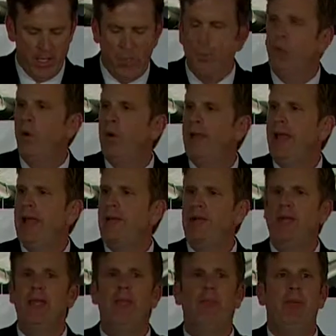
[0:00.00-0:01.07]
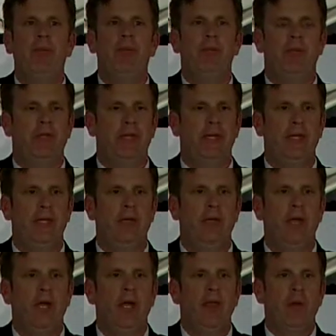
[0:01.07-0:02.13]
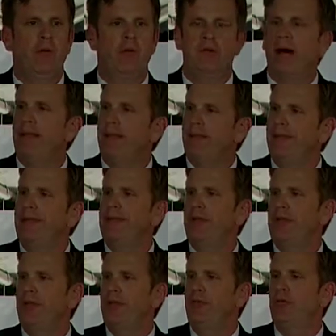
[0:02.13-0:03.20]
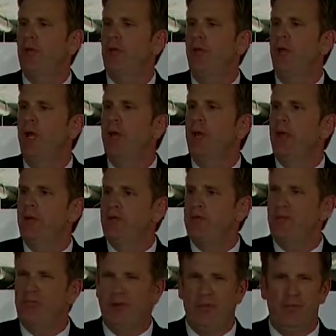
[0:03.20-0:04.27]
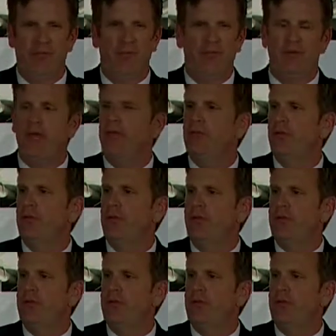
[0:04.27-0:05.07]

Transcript: We wanted to have an independent team that was not linked to Signature, because disruptive innovation is a